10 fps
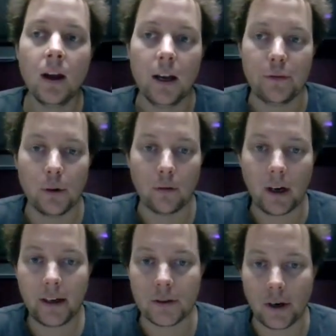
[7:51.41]
If you are
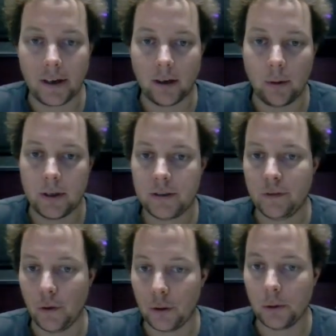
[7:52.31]
running DragonOS
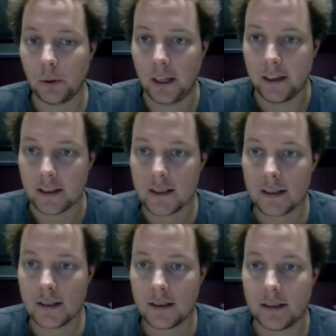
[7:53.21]
Focal X,